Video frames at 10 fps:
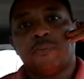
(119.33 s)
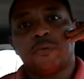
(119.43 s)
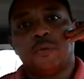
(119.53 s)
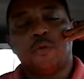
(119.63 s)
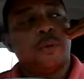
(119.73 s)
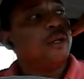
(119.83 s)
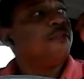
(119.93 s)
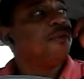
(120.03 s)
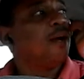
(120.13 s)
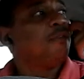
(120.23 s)
you know,
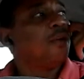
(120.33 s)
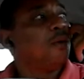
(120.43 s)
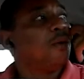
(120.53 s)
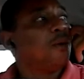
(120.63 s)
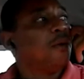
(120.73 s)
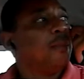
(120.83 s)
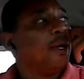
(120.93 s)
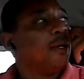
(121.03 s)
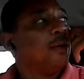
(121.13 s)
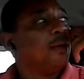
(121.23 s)
25 year old
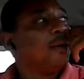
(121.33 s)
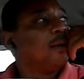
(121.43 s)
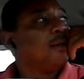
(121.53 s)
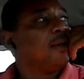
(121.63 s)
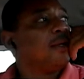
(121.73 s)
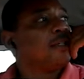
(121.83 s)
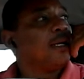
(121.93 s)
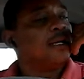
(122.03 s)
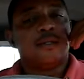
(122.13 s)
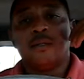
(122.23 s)
man
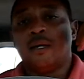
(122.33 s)
indulging in